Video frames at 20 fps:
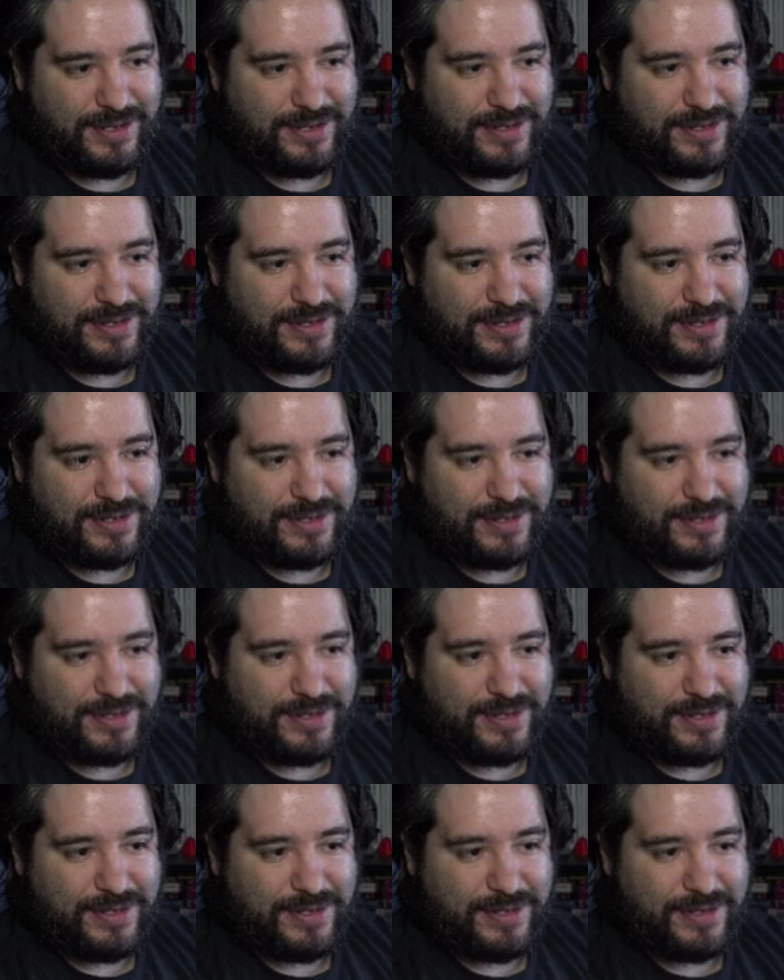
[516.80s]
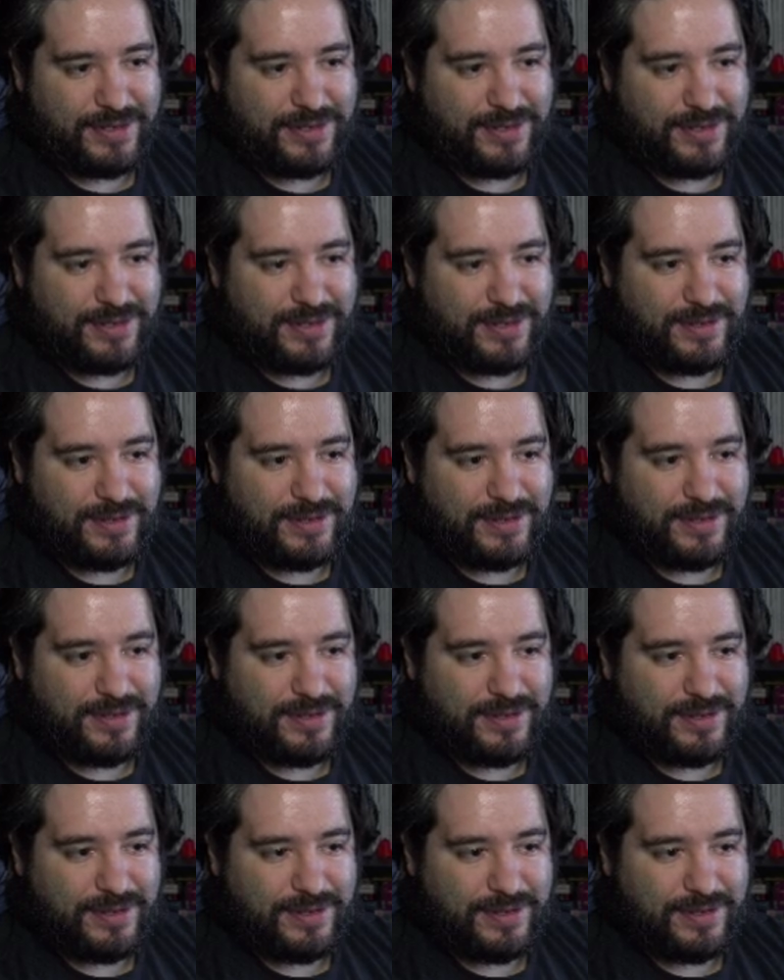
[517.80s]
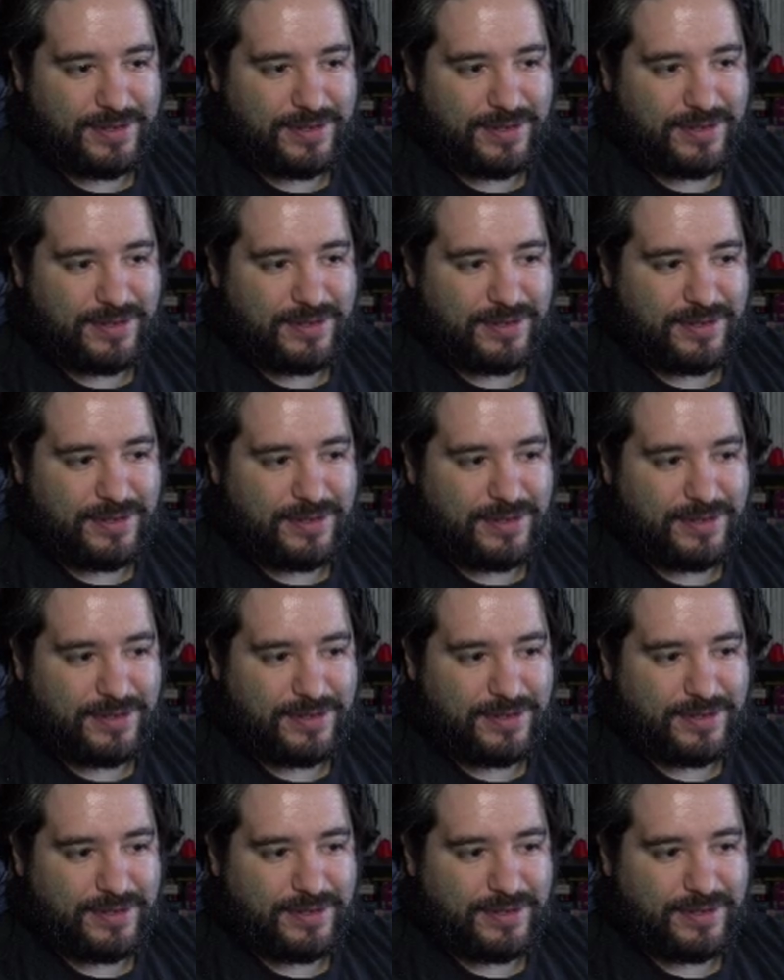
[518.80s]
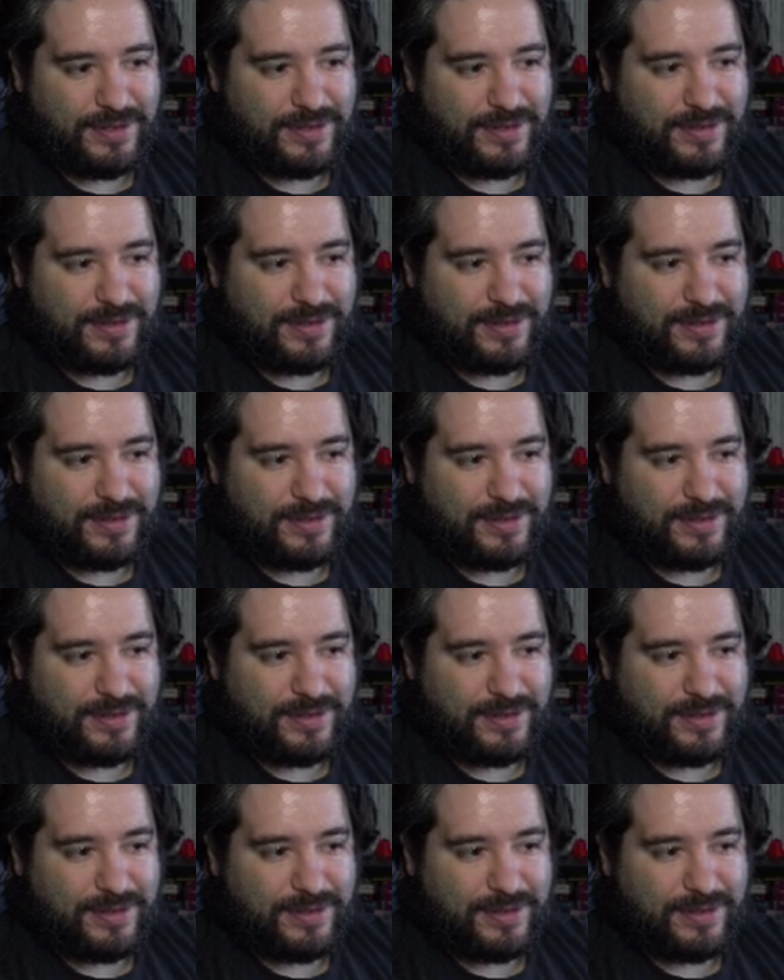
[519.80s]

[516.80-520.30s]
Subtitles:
Nobody speaks.